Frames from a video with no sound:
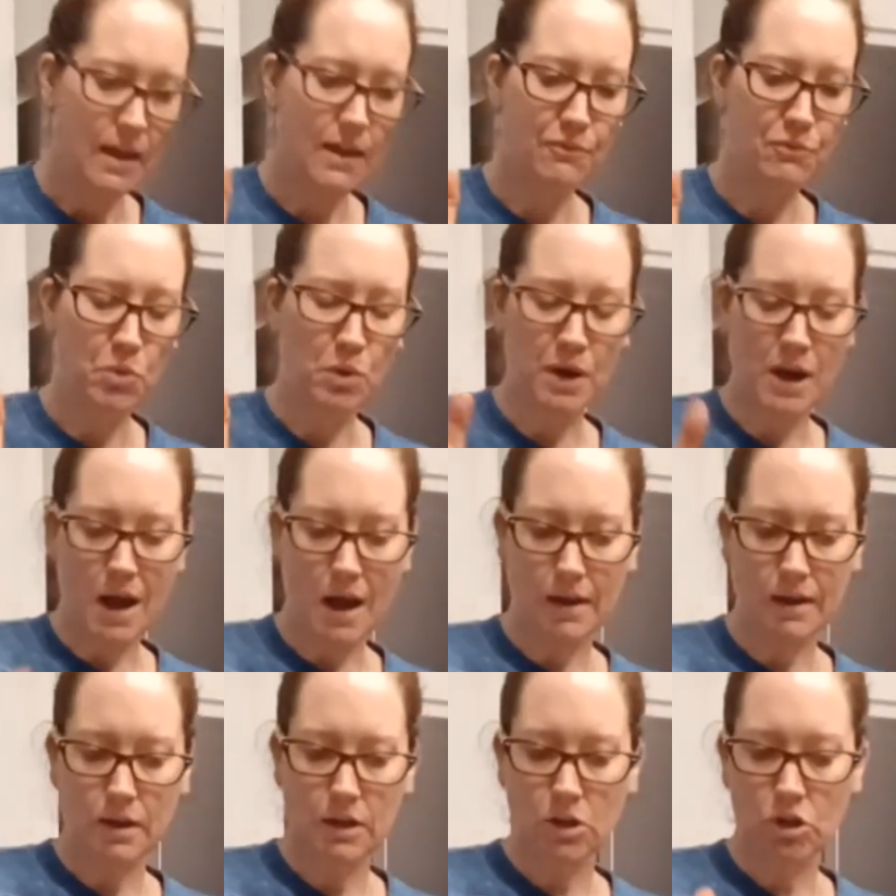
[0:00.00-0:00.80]
If we're
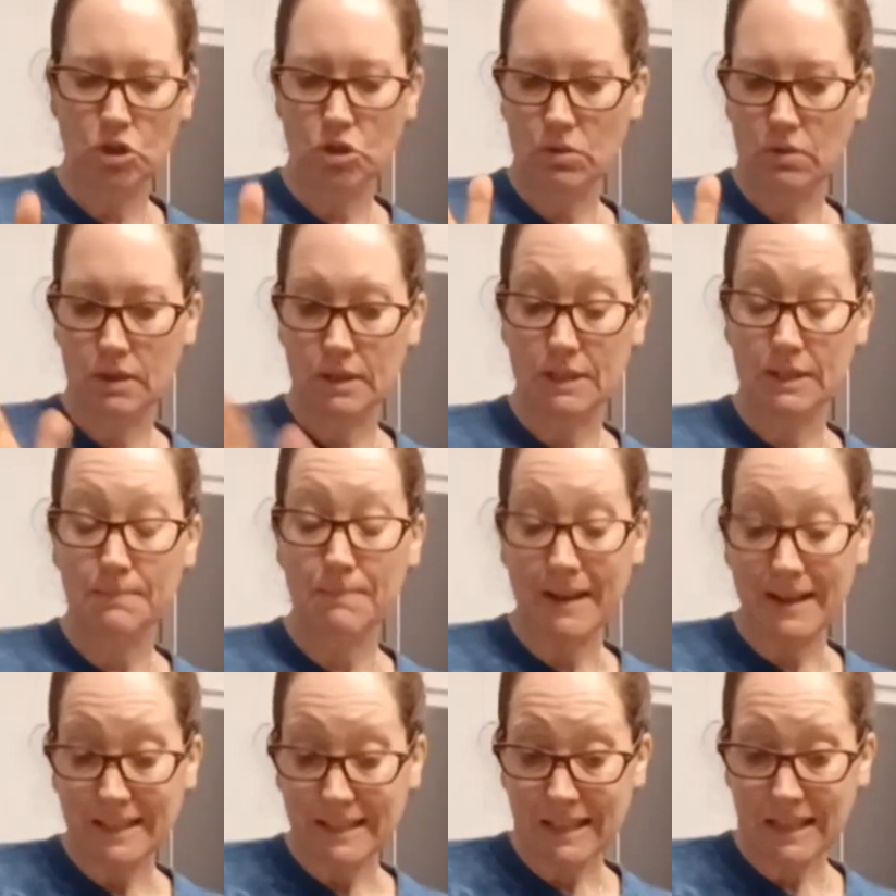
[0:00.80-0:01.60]
not gonna do the
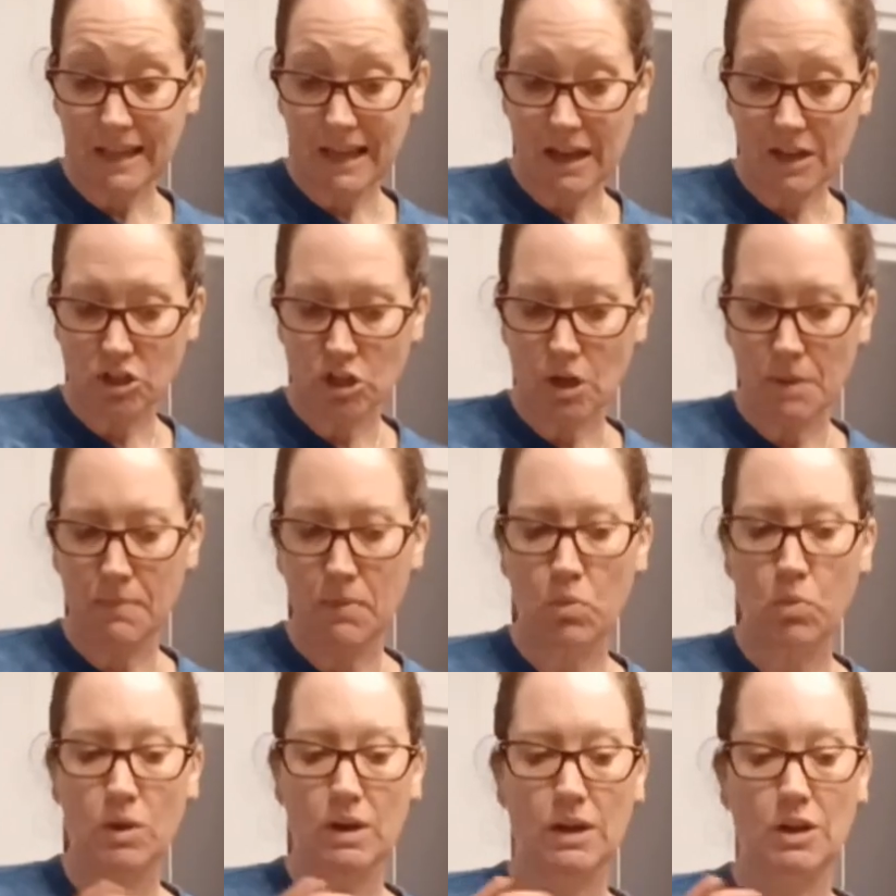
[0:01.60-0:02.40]
spicy
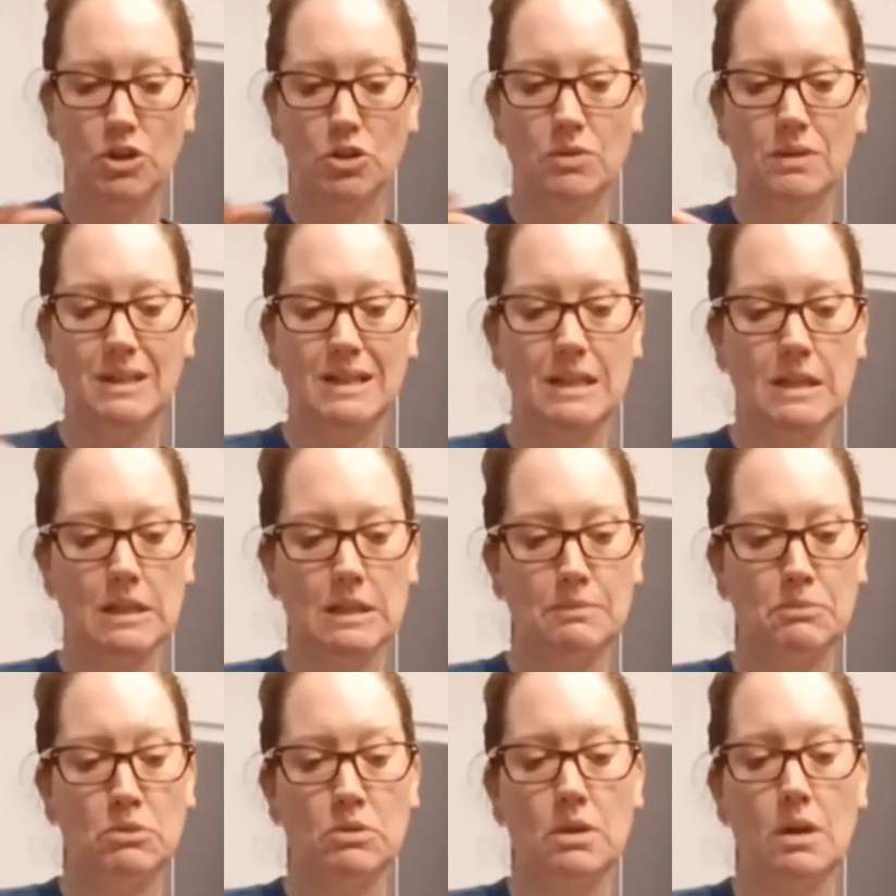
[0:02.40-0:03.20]
ketchup, we're gonna do a
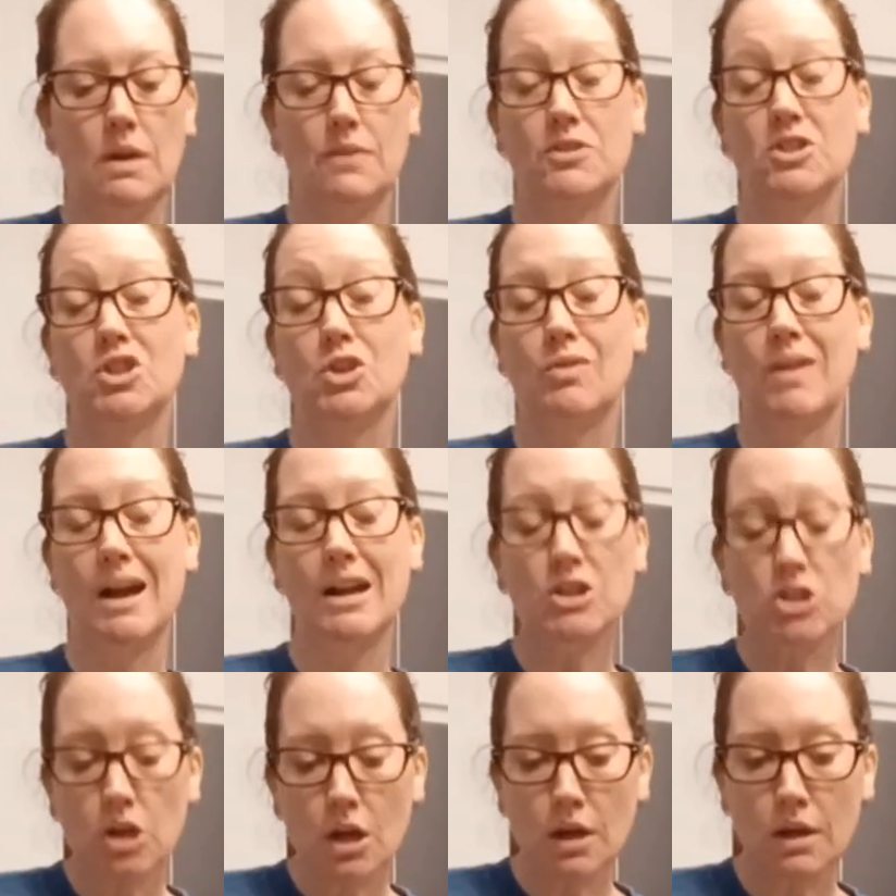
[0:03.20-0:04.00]
teaspoon of
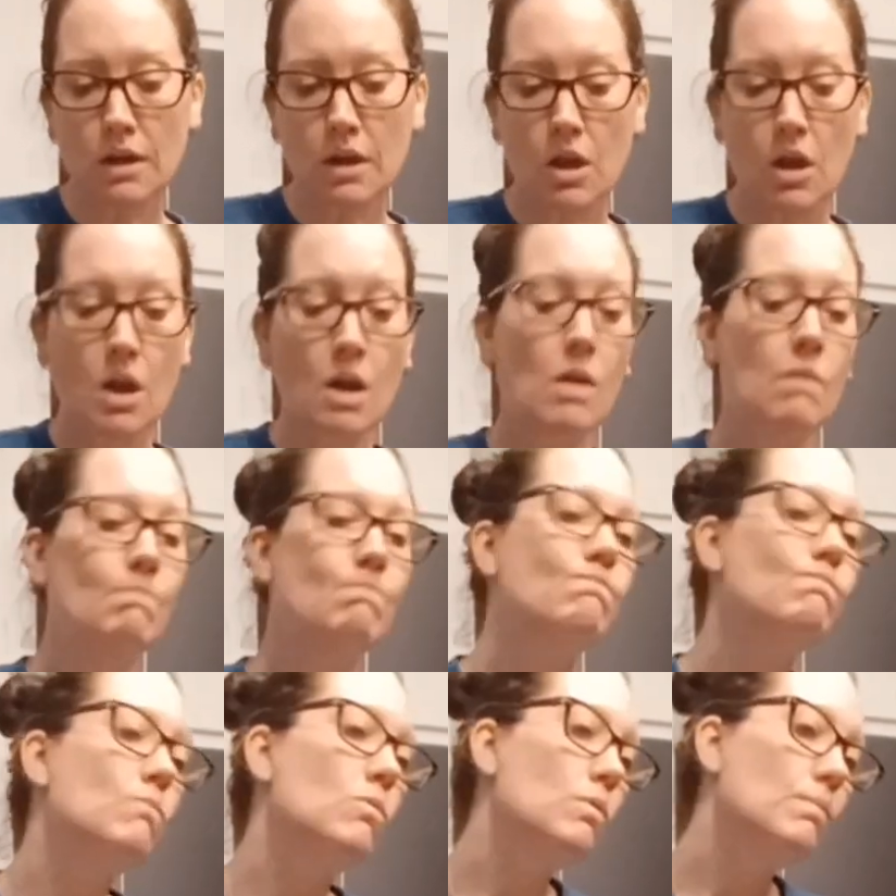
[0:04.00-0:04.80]
Sriracha.
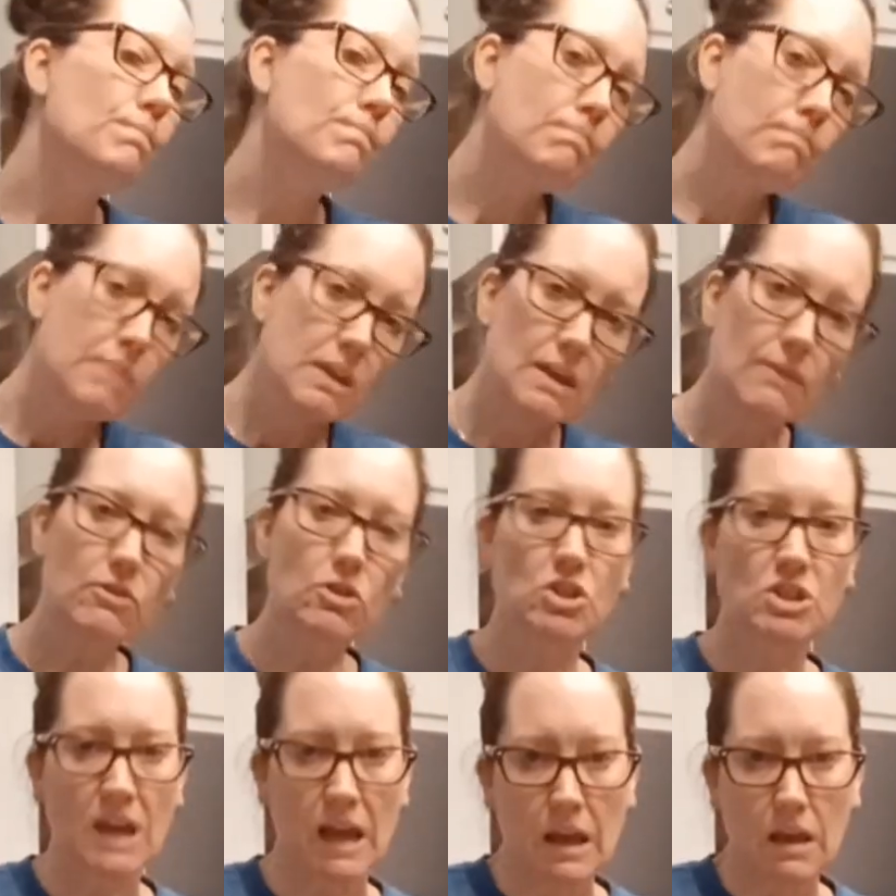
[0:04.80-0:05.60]
Give or
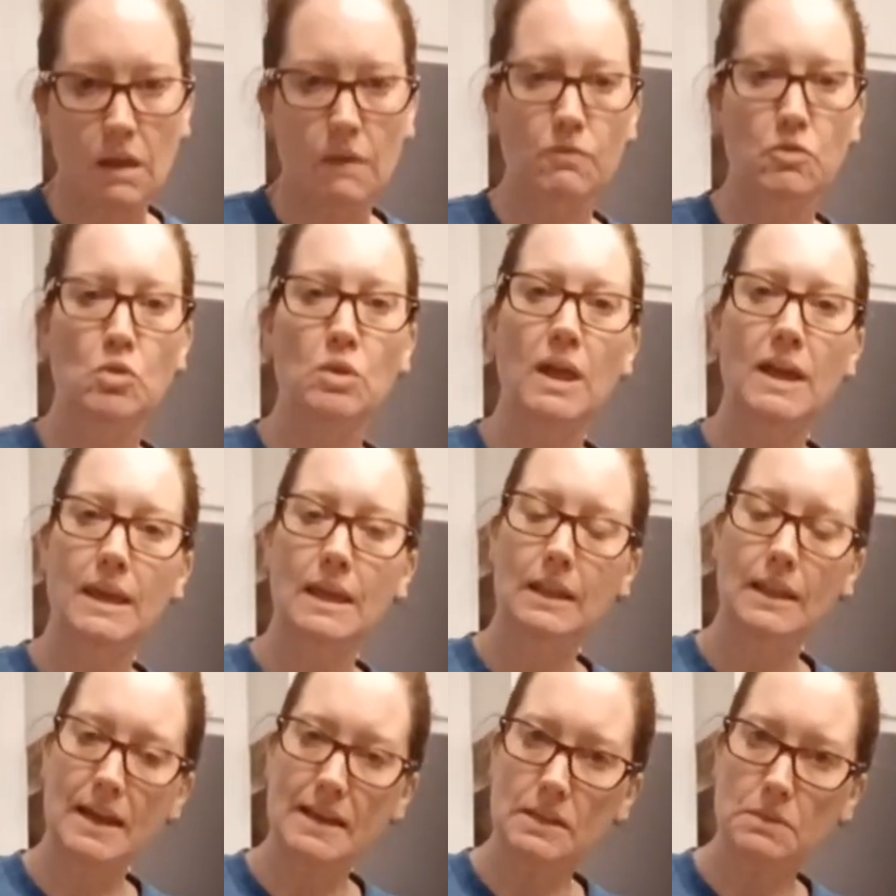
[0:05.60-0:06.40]
take. If you like
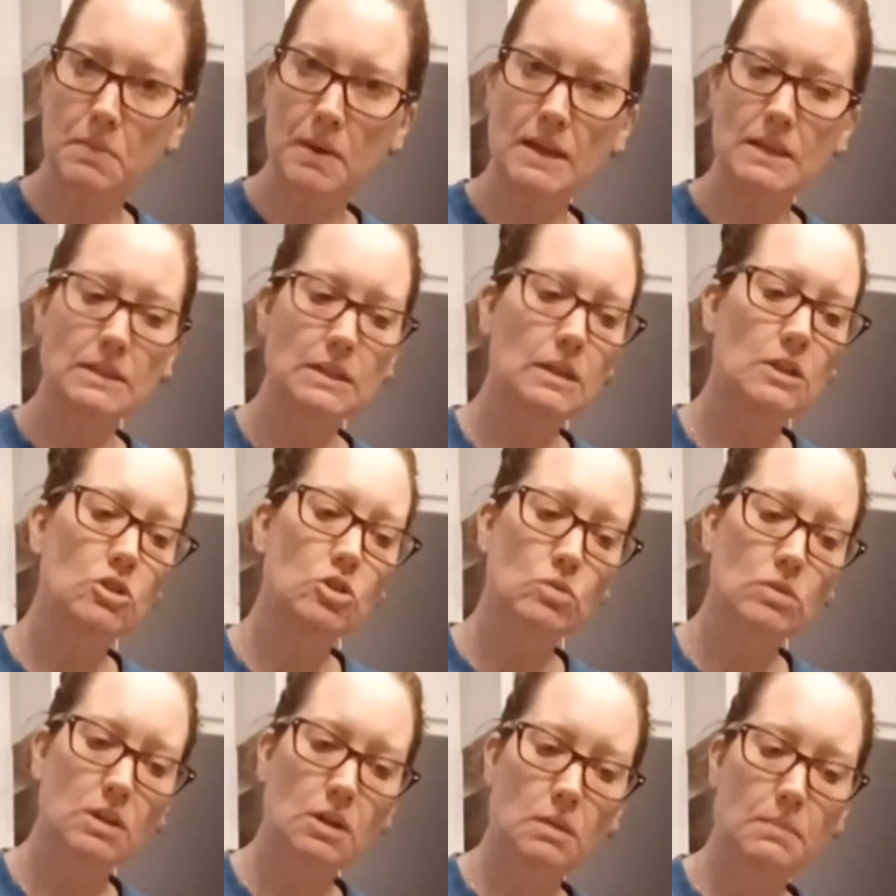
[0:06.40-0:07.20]
it less spicy,
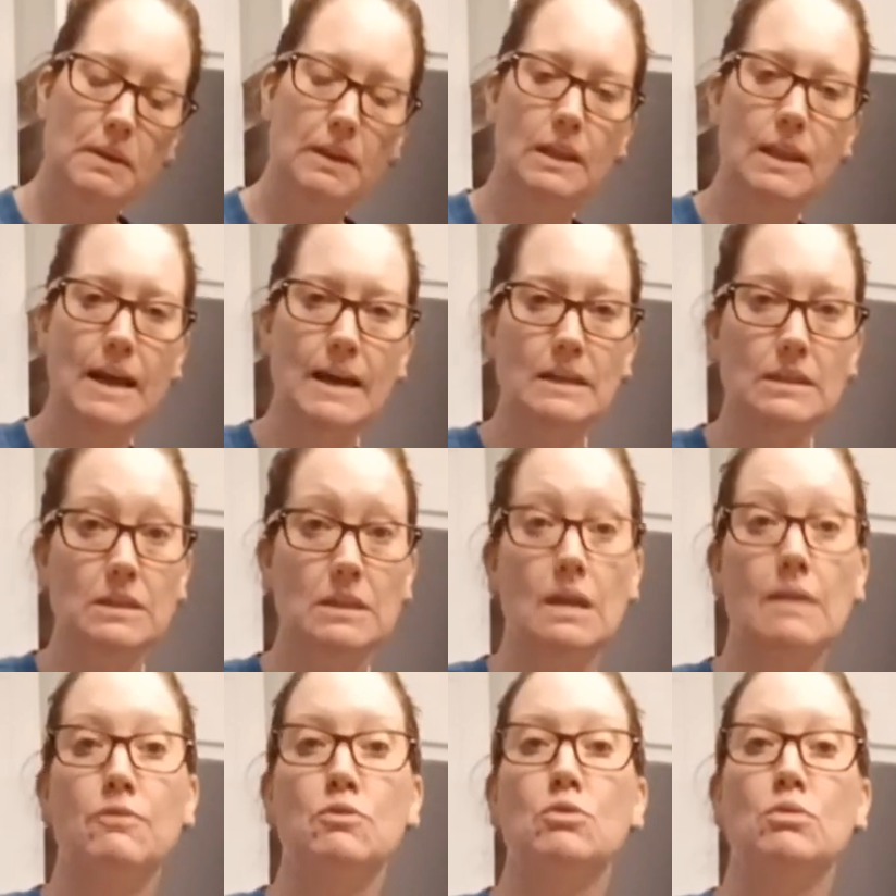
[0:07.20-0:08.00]
do a little bit less.
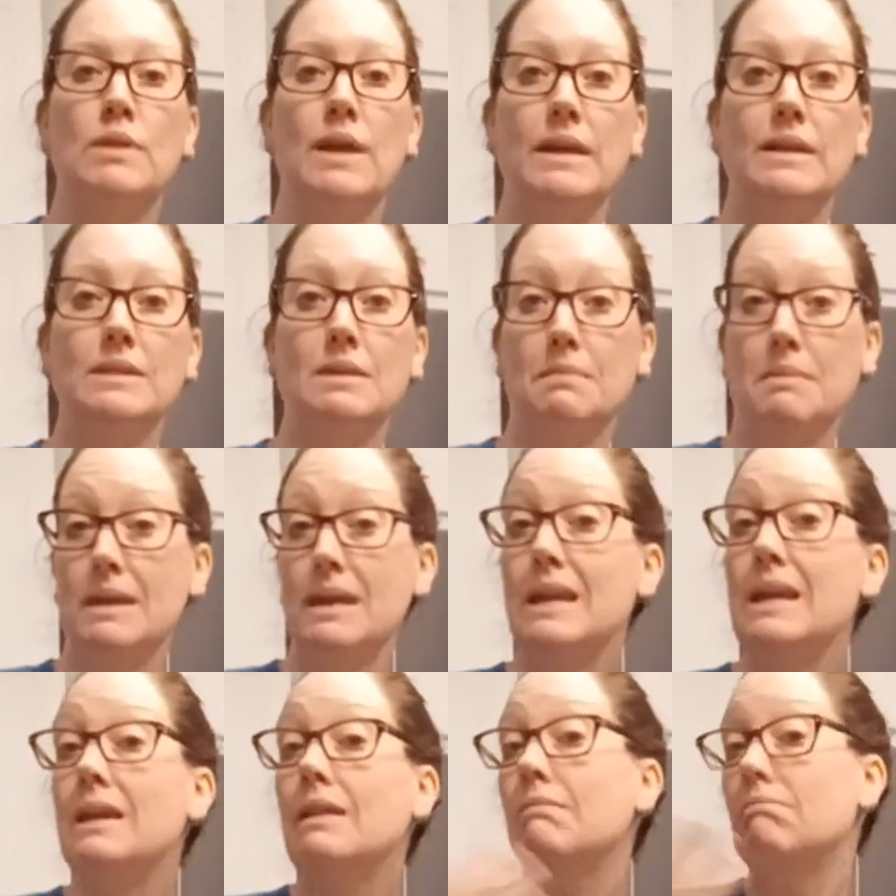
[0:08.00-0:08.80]
If you like some
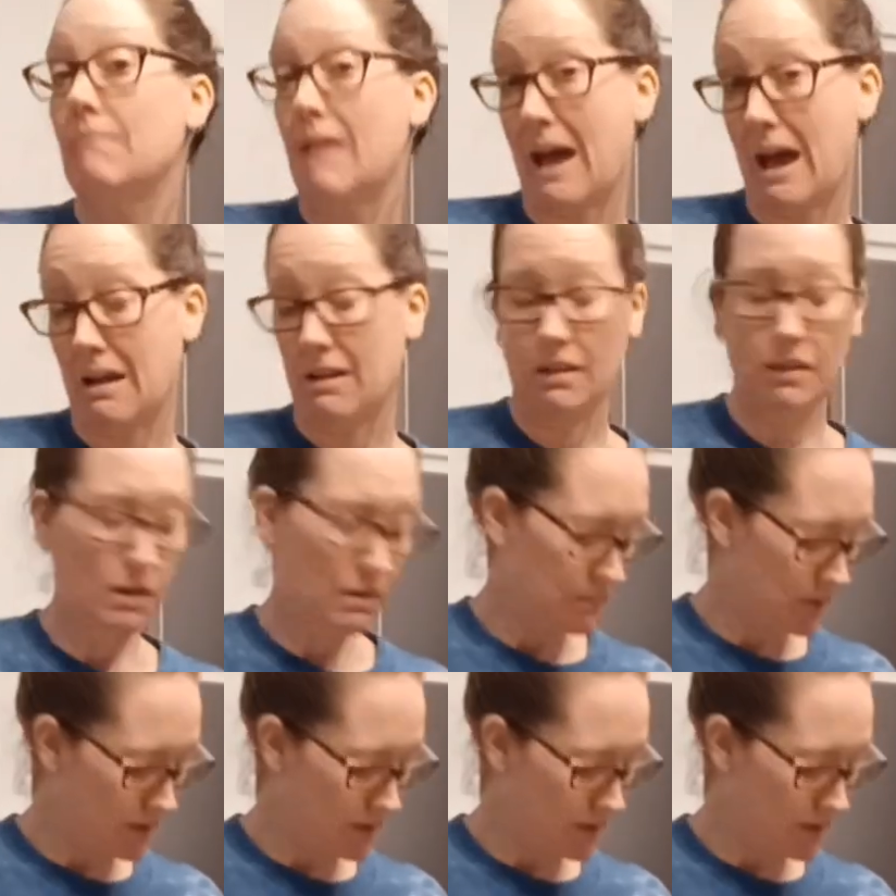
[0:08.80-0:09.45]
heat, add a little